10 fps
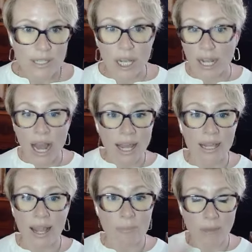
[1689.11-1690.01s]
Look,
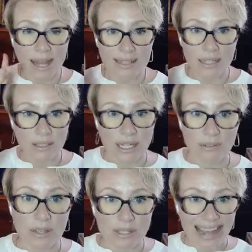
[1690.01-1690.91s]
I am as guilty
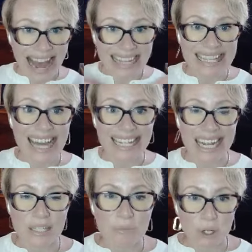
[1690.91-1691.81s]
of this as the
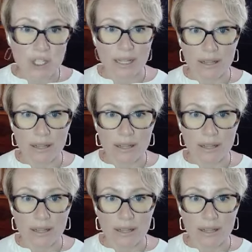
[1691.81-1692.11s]
next person.